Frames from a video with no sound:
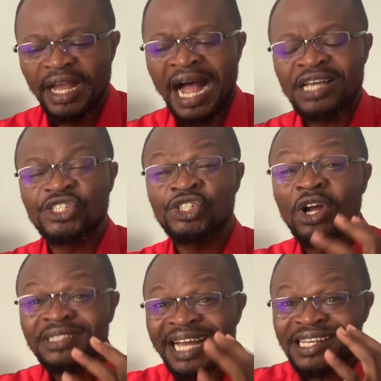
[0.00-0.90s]
As
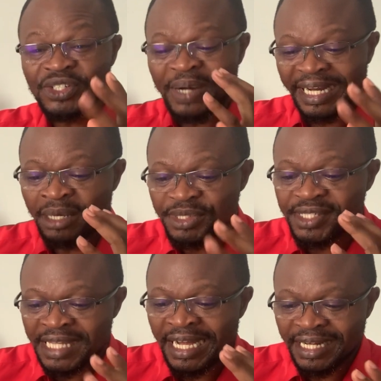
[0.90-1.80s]
short as Raheem
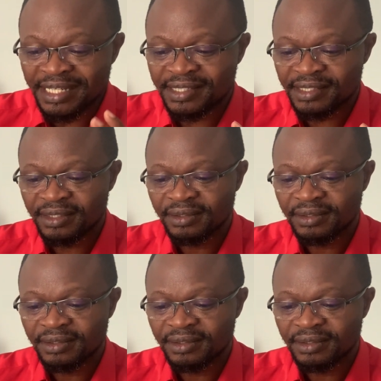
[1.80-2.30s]
Sterling is,